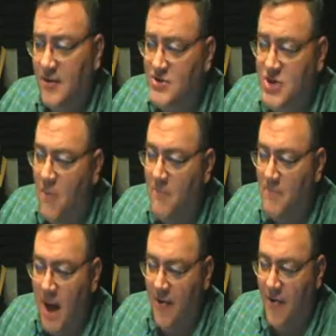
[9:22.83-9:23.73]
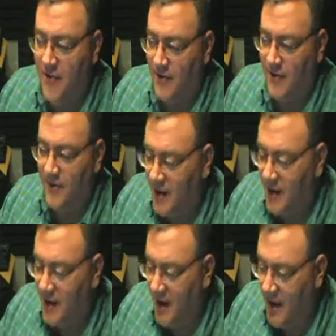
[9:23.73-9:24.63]
Don't bother
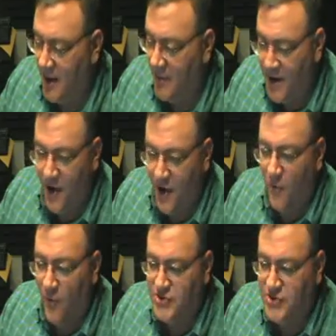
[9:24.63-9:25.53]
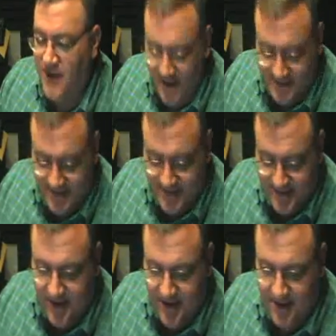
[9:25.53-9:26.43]
uh, we don't want your nasty,
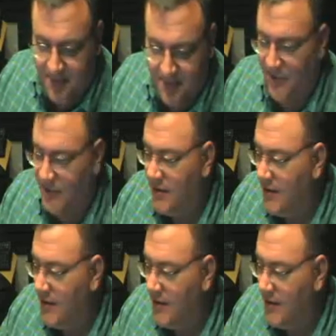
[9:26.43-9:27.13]
stinking Bible.